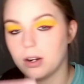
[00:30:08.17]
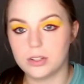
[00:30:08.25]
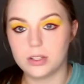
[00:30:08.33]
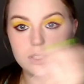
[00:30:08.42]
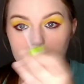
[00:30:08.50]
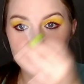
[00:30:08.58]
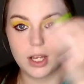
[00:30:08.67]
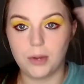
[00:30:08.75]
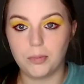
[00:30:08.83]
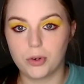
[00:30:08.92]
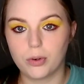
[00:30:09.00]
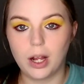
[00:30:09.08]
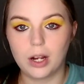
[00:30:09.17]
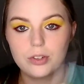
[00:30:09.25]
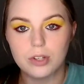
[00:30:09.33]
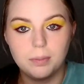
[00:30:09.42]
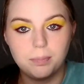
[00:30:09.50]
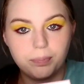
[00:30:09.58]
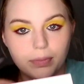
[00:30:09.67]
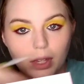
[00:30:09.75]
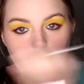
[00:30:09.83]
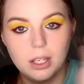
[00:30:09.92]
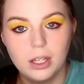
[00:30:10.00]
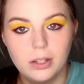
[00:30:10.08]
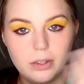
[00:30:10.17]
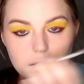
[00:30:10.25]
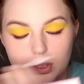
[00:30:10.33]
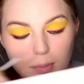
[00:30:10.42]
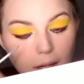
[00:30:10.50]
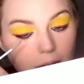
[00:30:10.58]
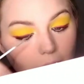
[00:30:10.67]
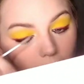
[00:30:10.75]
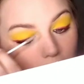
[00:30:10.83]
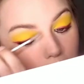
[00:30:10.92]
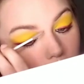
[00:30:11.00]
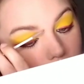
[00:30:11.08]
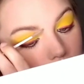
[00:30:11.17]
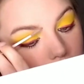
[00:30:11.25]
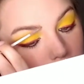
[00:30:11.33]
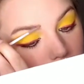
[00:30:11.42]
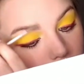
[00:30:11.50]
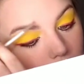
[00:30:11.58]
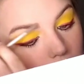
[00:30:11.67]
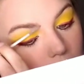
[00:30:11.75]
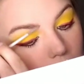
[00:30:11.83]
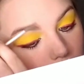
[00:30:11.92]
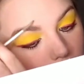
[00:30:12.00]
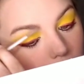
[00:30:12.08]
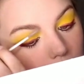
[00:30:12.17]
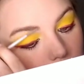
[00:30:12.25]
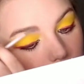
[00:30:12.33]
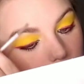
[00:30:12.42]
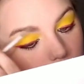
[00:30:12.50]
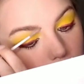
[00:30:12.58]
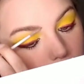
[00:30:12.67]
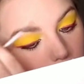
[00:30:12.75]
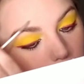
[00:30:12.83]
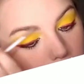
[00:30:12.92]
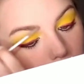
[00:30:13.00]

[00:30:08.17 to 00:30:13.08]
into the same direction. There's my cat behind me. Swoop